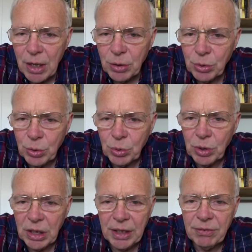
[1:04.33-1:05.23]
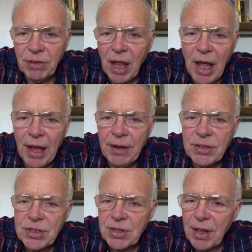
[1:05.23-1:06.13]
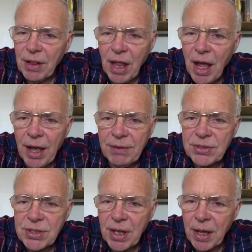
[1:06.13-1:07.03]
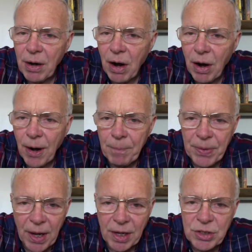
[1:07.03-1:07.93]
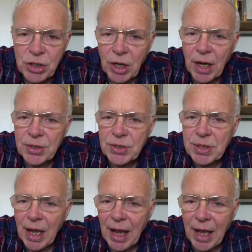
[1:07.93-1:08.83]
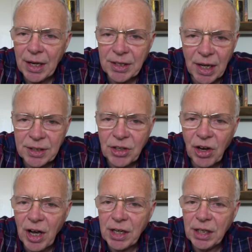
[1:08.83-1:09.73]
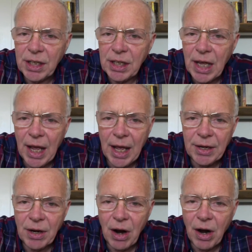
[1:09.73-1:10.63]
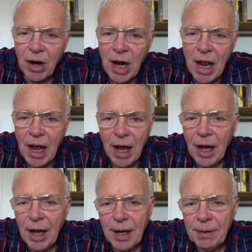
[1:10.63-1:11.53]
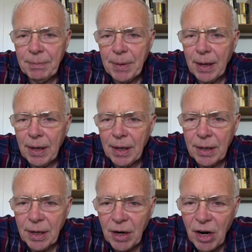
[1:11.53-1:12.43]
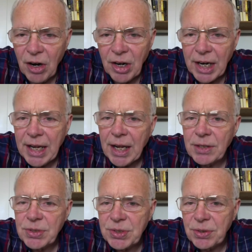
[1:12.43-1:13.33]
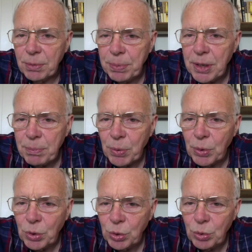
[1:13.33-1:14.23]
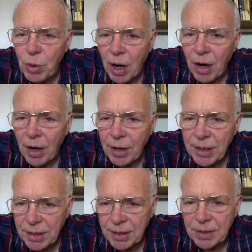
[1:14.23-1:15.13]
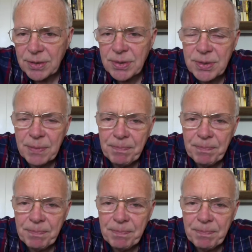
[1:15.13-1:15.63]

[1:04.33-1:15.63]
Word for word: who live lives lives that are unjust and ungodly and are um, uh, uh, uh, are against the people who are His.